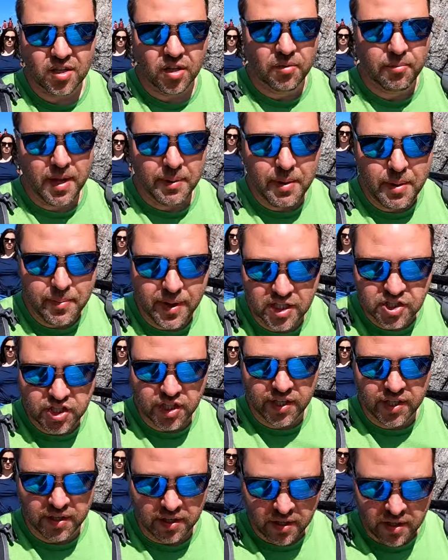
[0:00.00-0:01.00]
So maybe
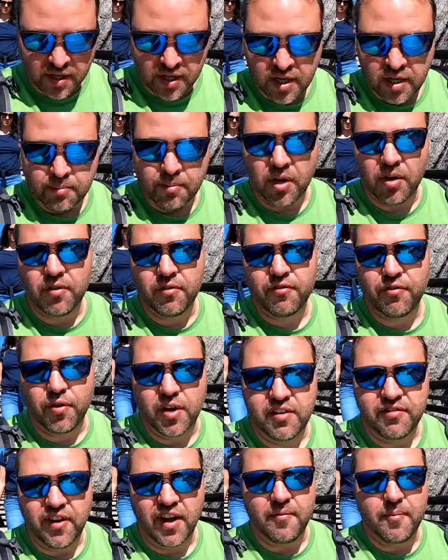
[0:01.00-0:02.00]
budget about
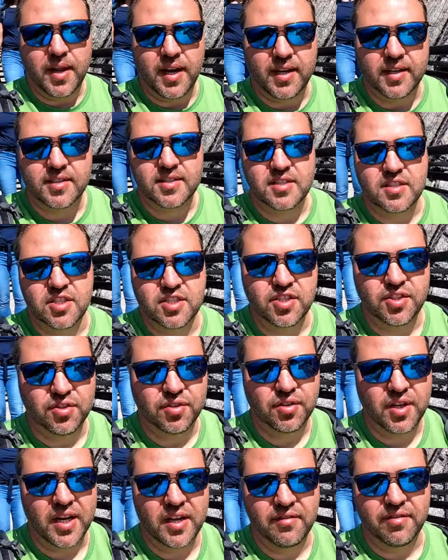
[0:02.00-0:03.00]
45 minutes to
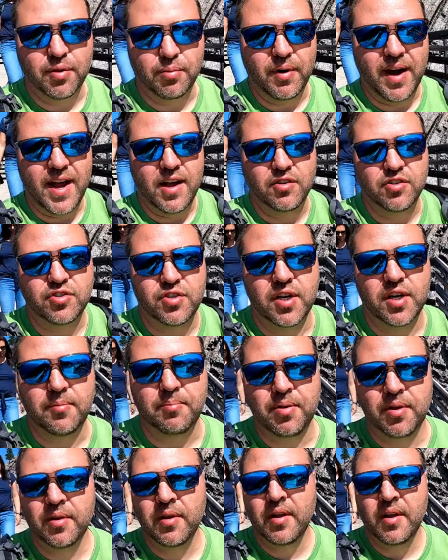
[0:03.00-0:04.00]
do kind of the round
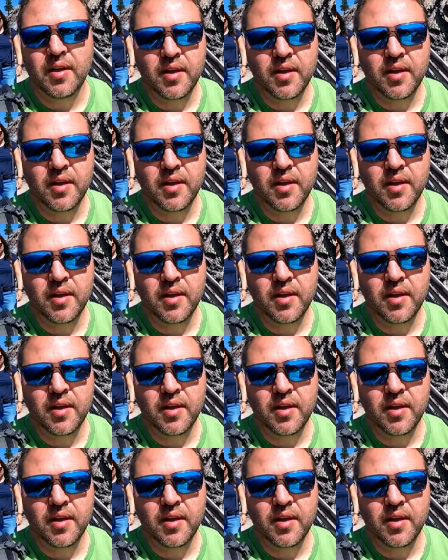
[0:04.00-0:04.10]
trip.